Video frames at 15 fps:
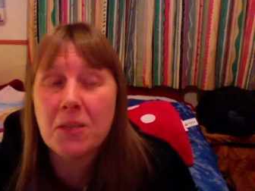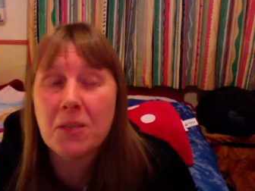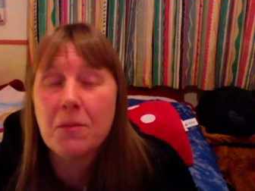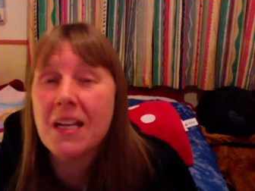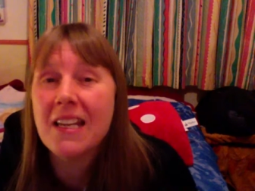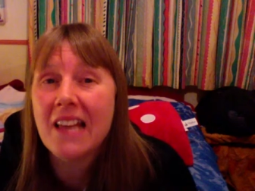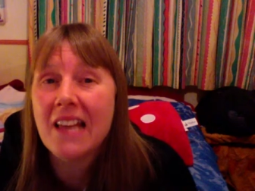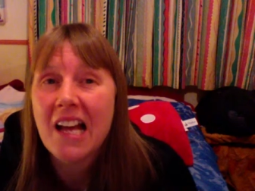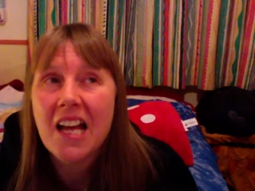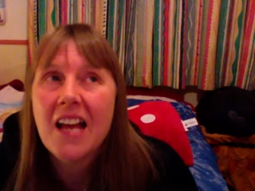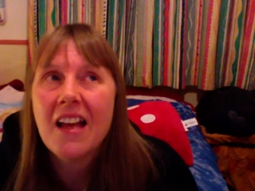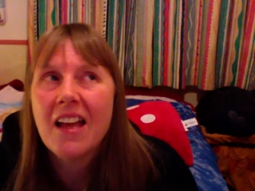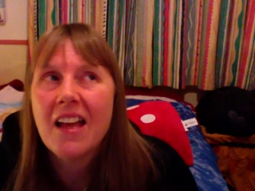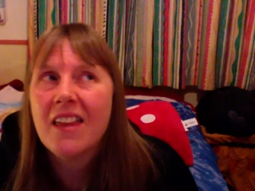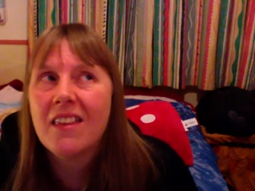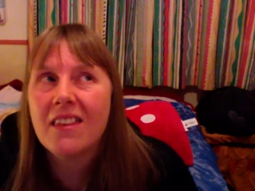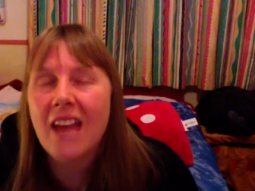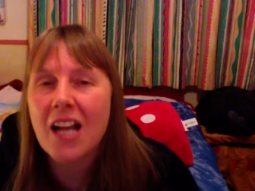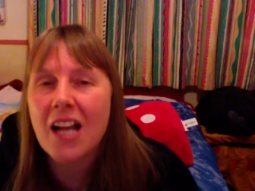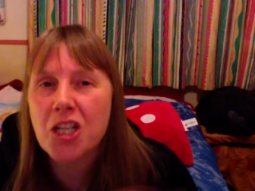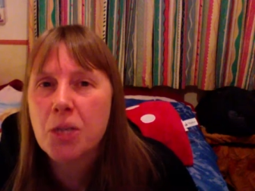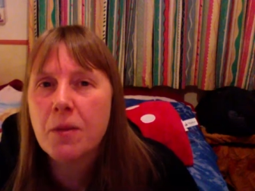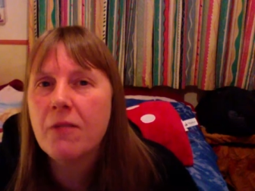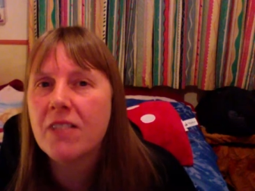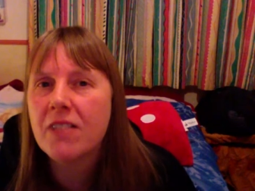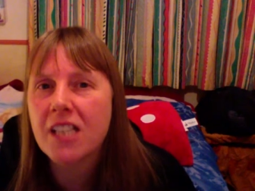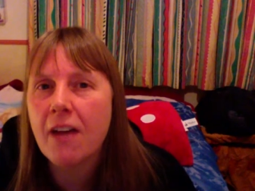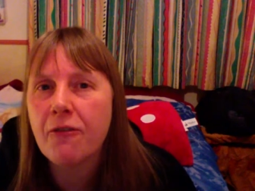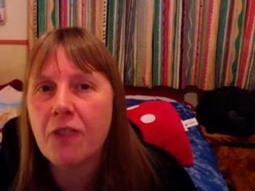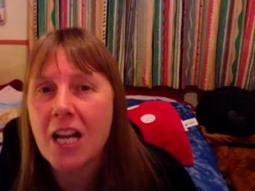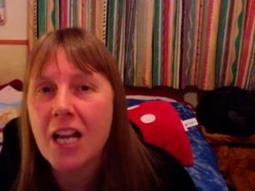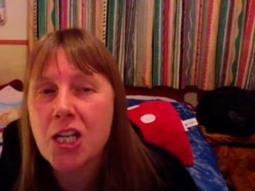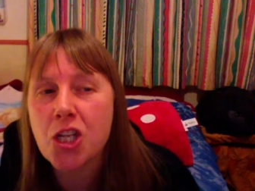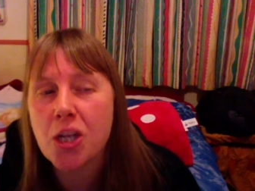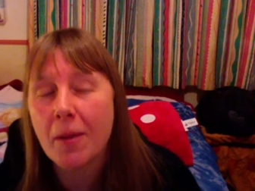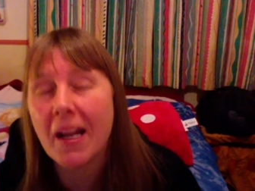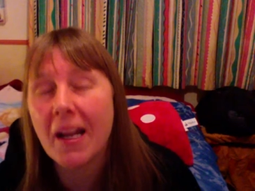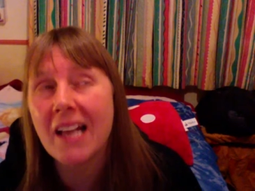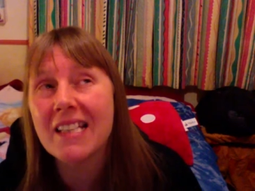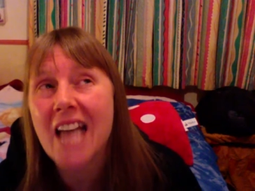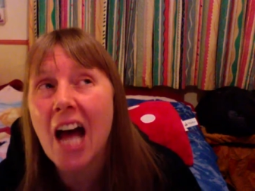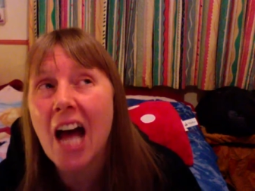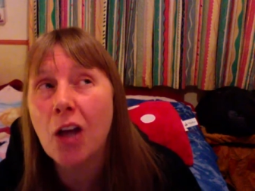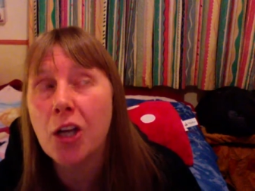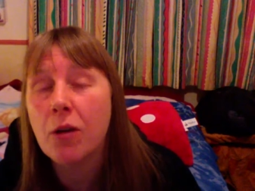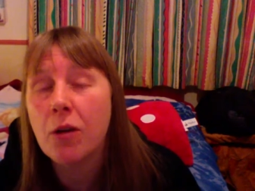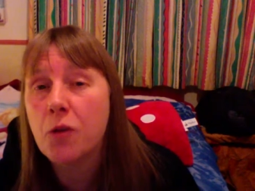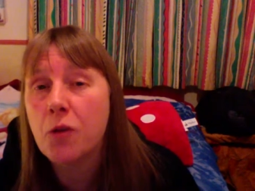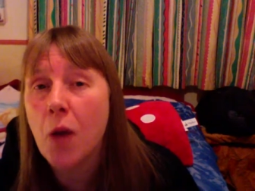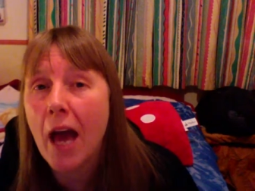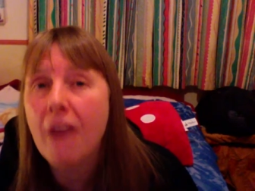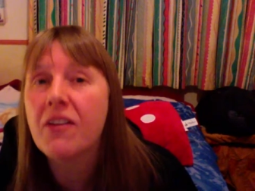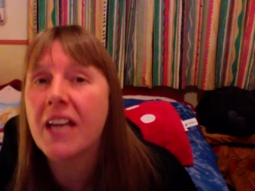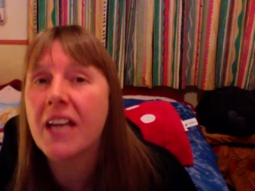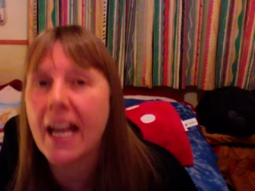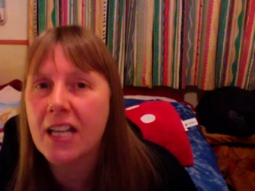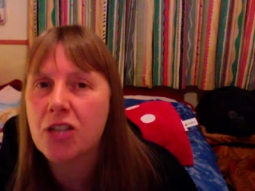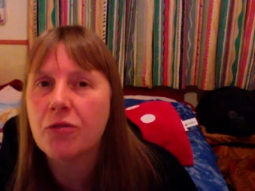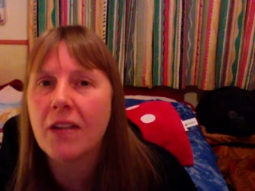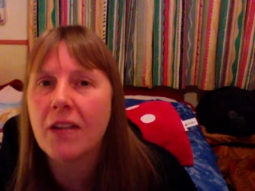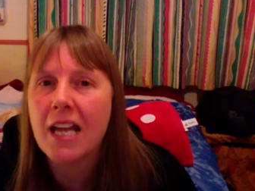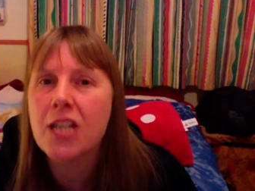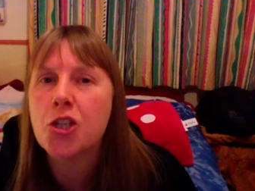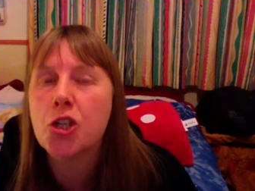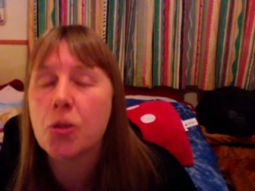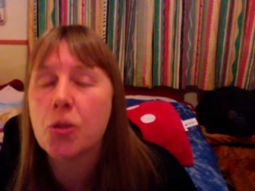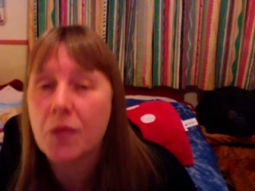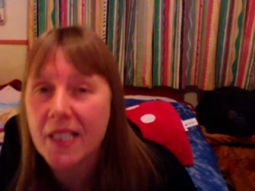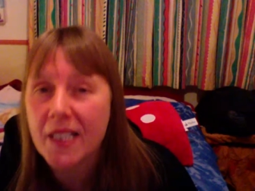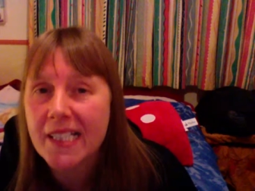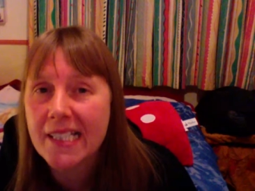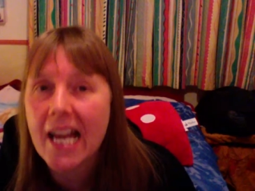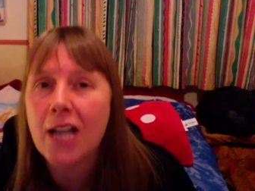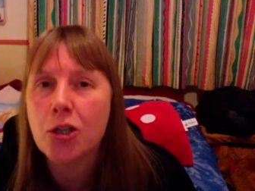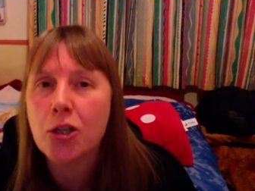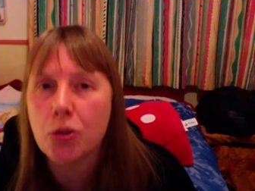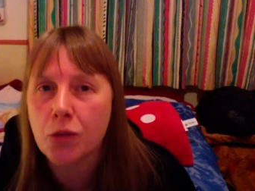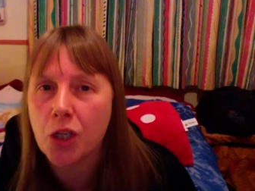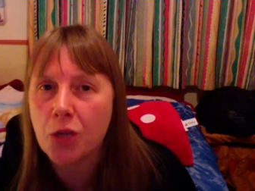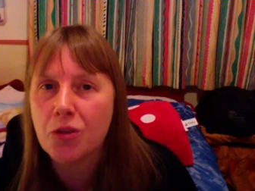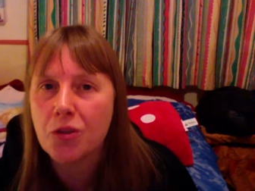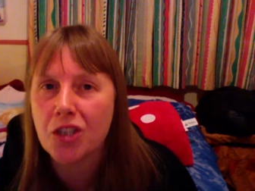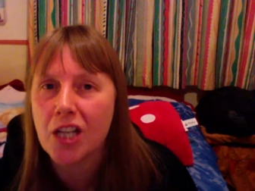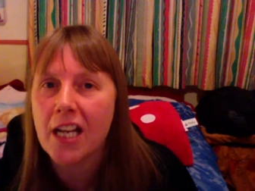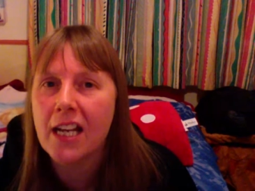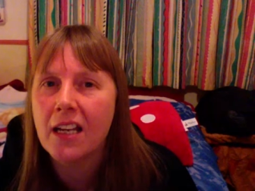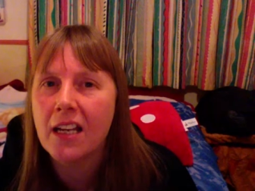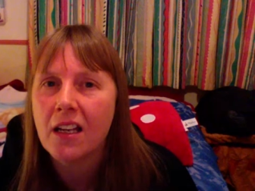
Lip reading: To me, that should be reserved for relationship. And I'll tell you, if you ever get into a relationship with a sexual, usually,